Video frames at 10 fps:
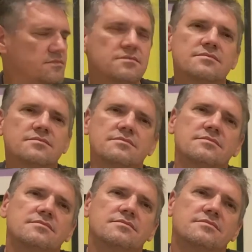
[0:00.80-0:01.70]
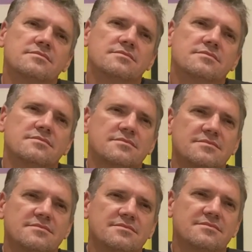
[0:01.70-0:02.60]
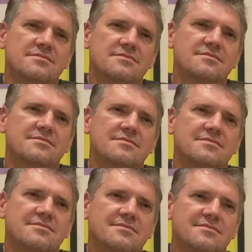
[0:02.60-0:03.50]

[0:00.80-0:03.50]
(not speaking)